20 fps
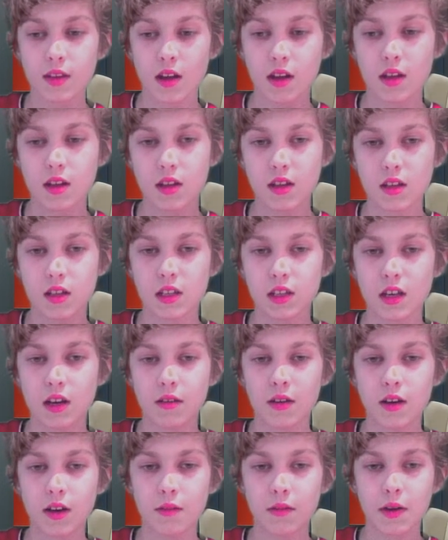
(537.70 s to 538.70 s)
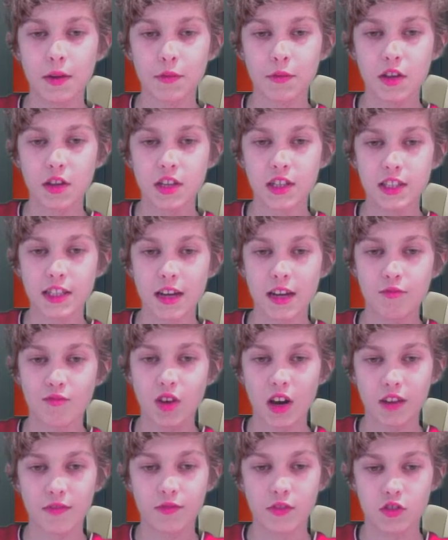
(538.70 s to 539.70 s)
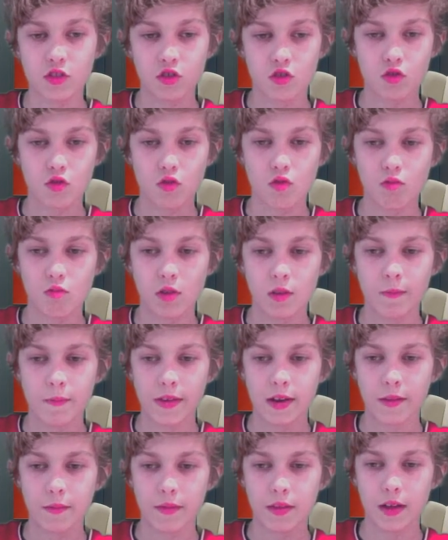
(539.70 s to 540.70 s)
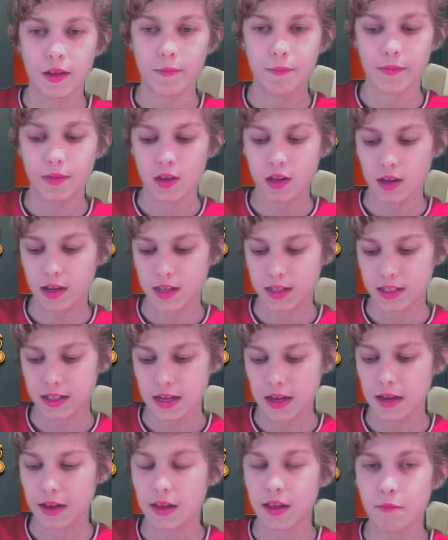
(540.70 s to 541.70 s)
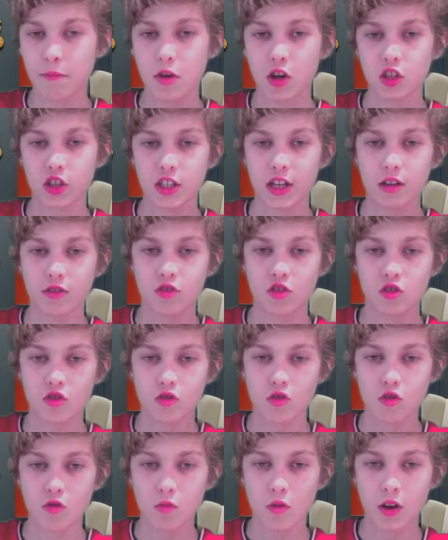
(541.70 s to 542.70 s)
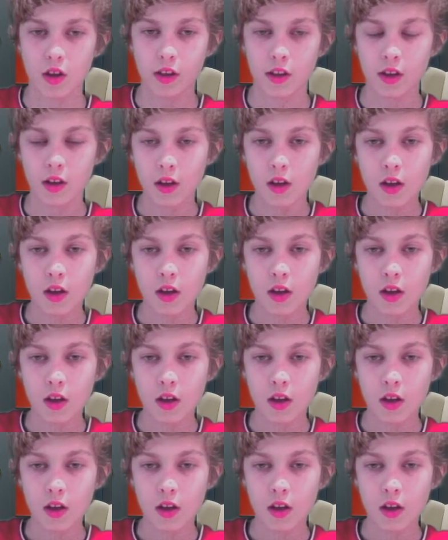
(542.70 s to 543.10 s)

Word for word: Uh, I, am going to say Rashford to score one, and I'm going to say Martial to score one.